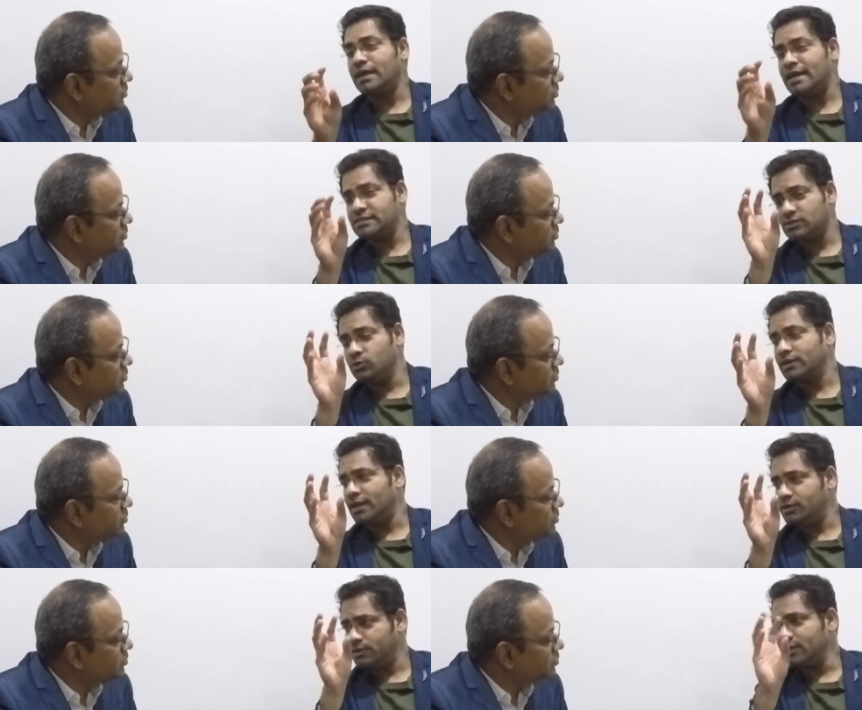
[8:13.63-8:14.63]
Speaker 1: as good
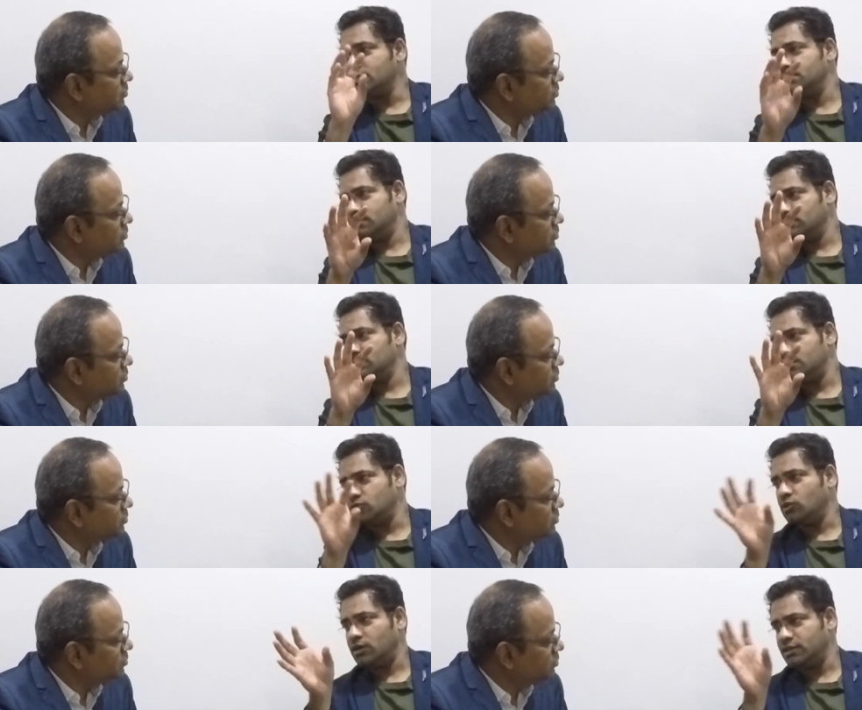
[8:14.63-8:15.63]
quantity as
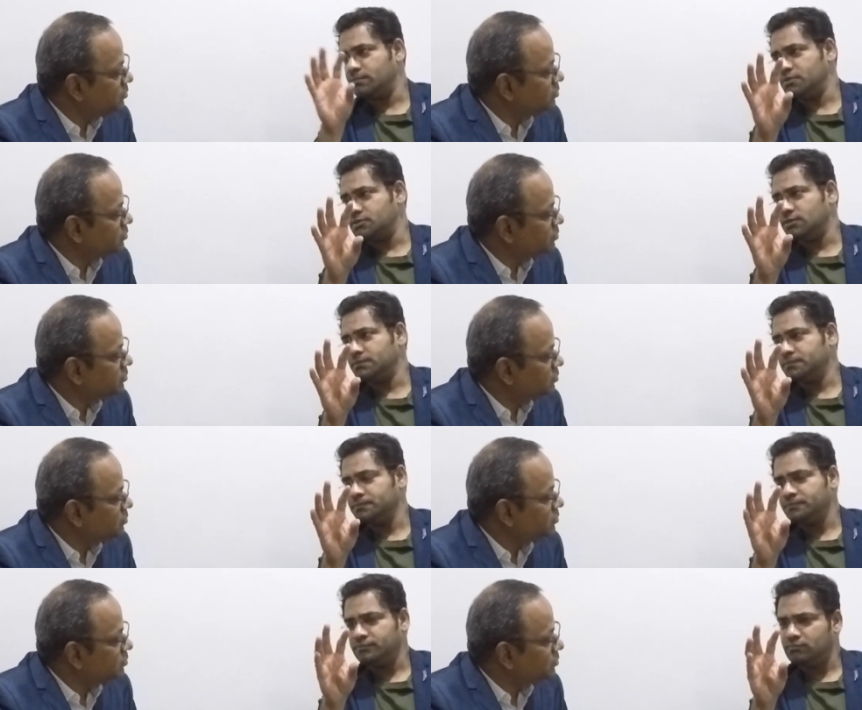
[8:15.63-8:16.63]
another person,
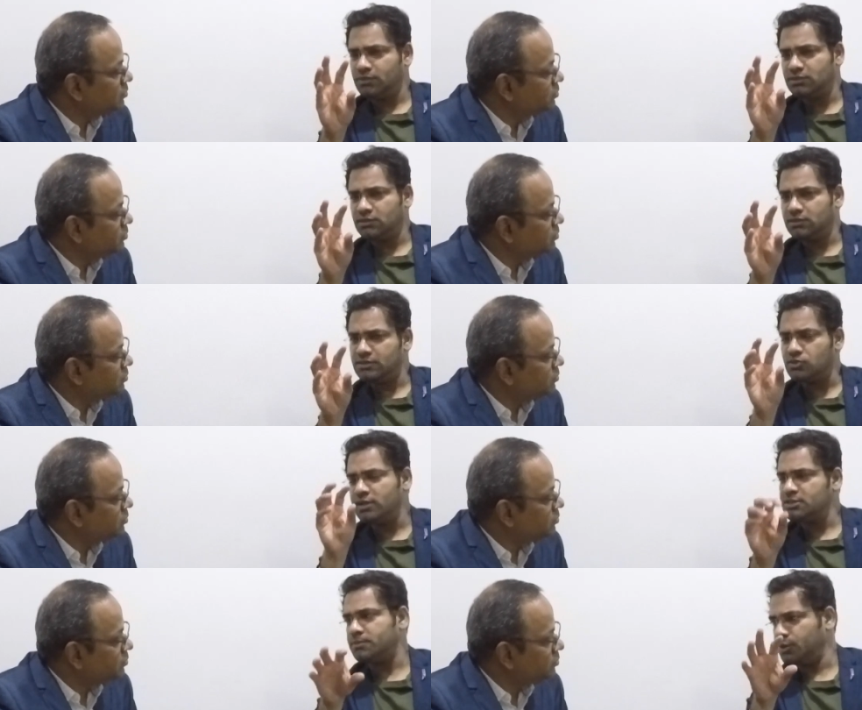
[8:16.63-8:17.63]
but the insulin
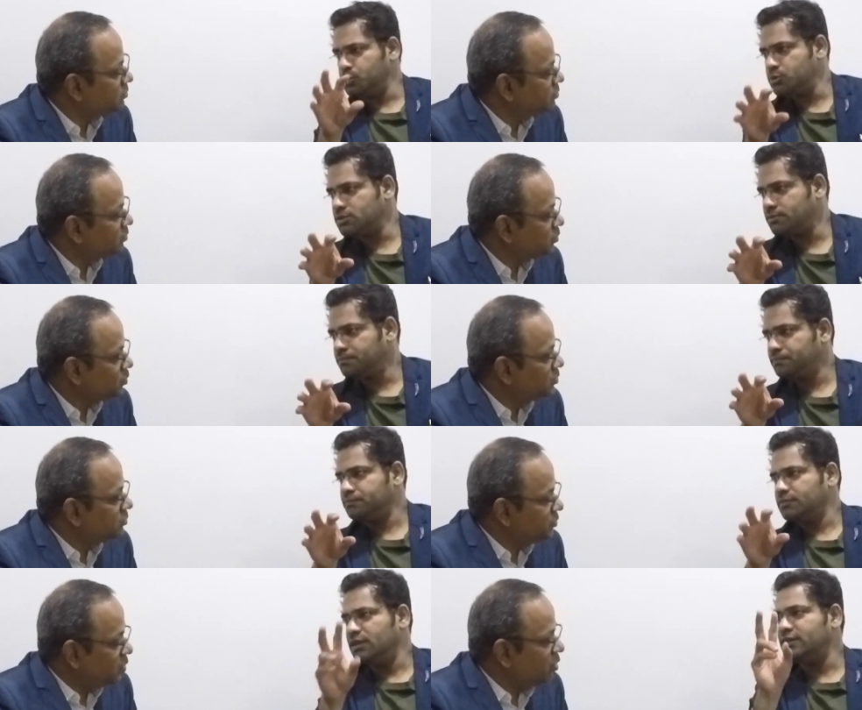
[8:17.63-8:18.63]
is produced
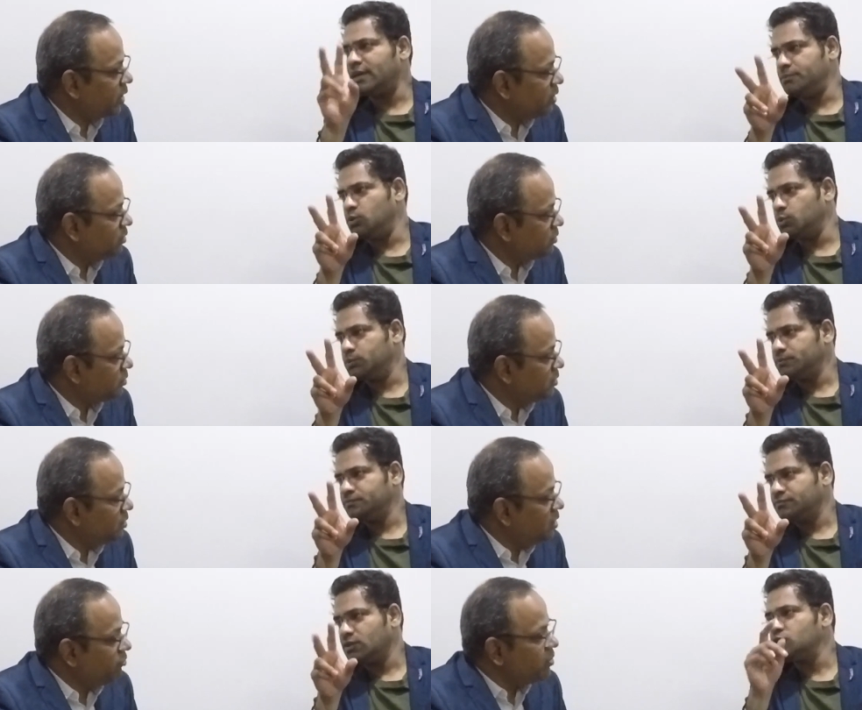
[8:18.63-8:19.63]
in type 2.
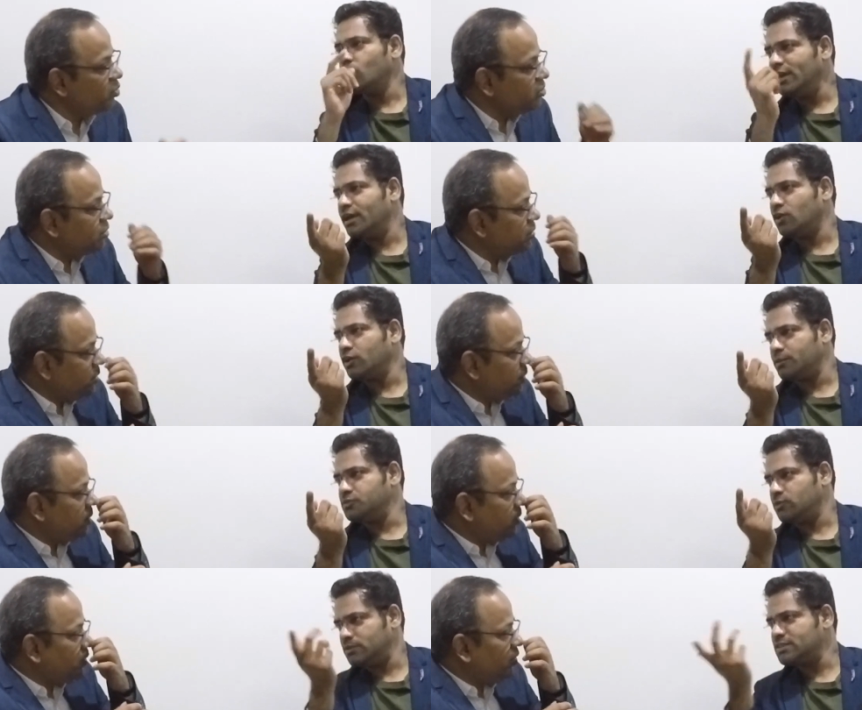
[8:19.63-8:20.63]
Speaker 2: It's only not
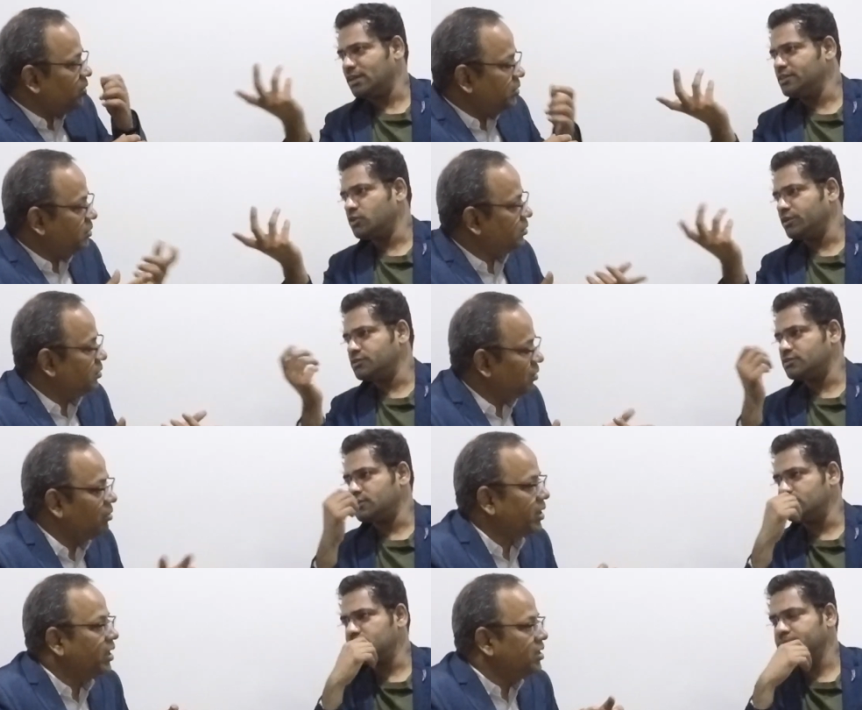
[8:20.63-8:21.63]
absorbed, just the insulin resistance.
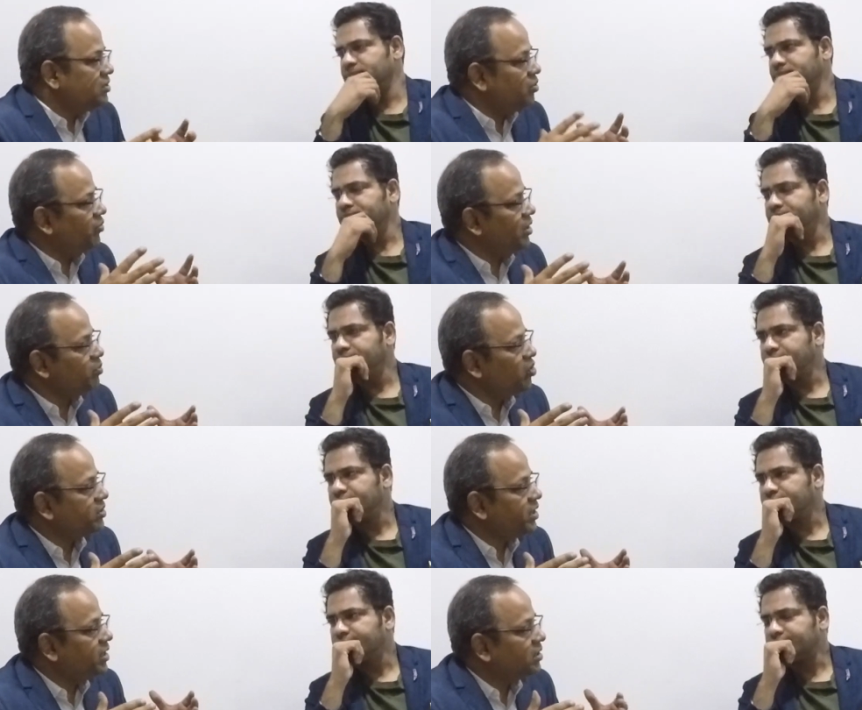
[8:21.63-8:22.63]
Okay, so one more
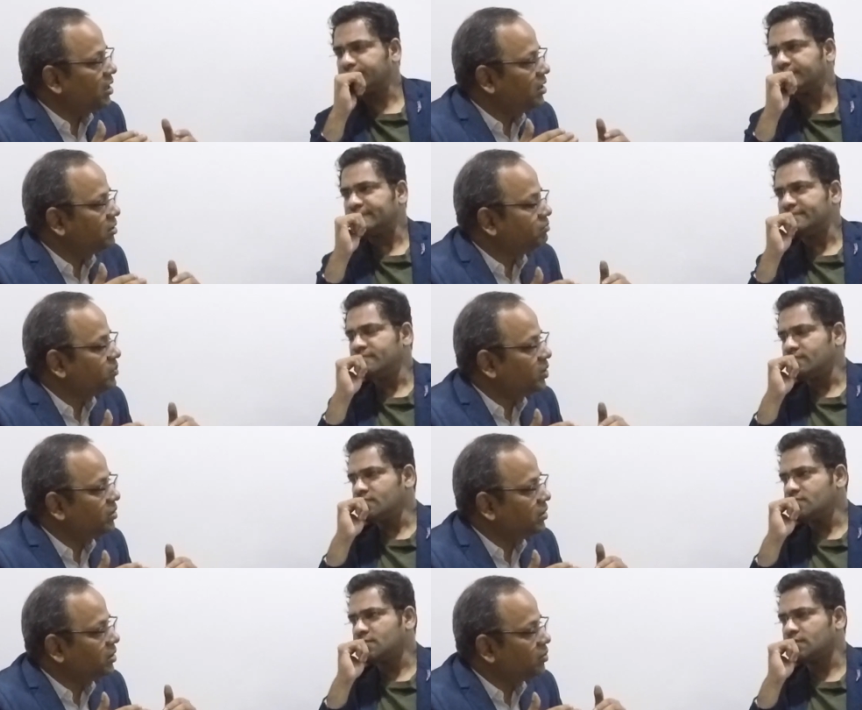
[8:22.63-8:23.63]
thing,
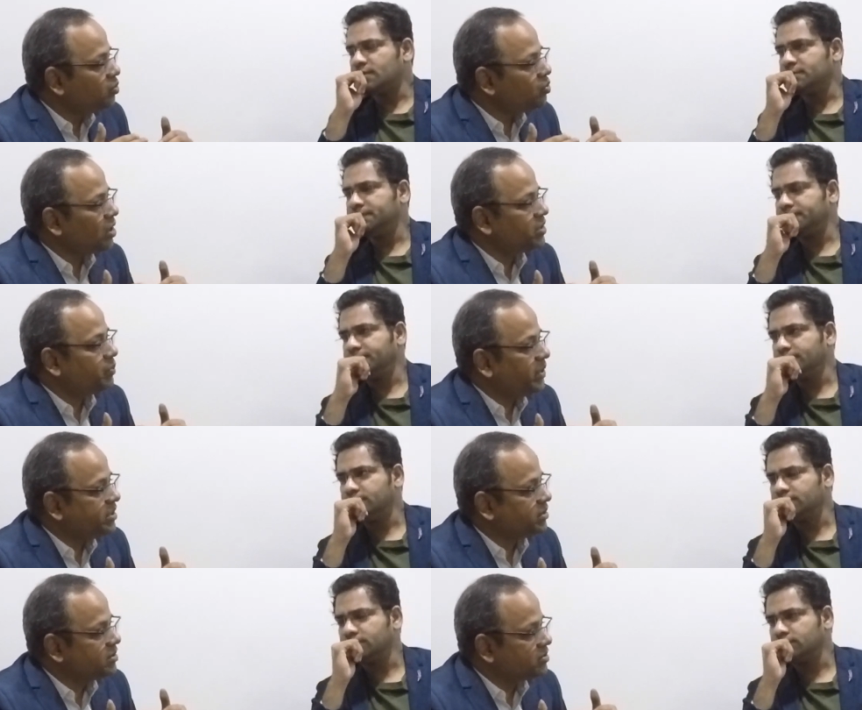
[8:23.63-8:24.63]
who are the
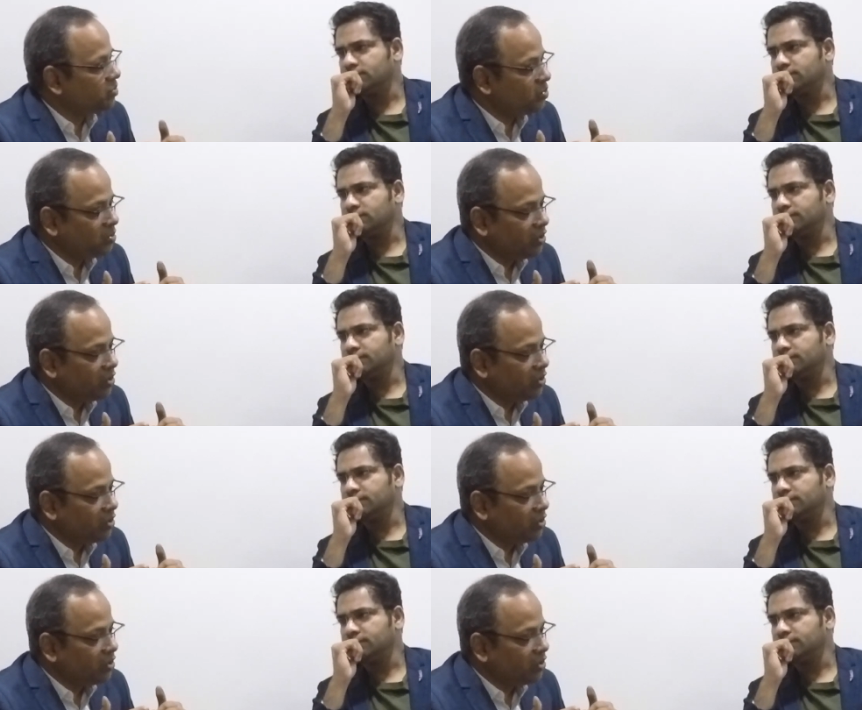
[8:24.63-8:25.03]
patients who